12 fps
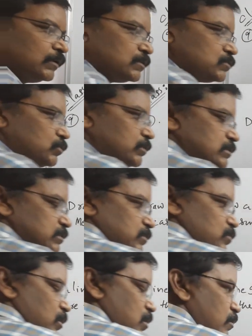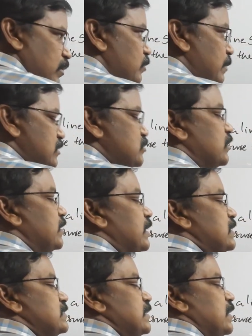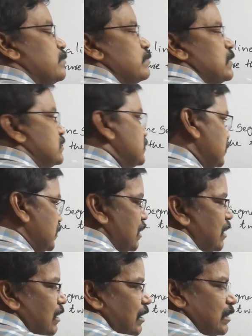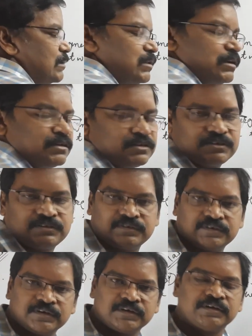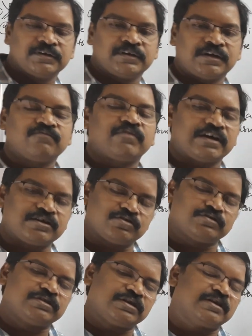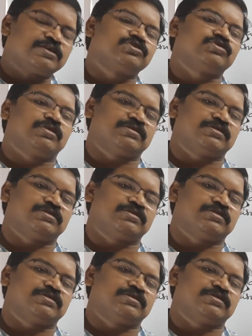So this now you can measure AC and BC and write that and find out their ratio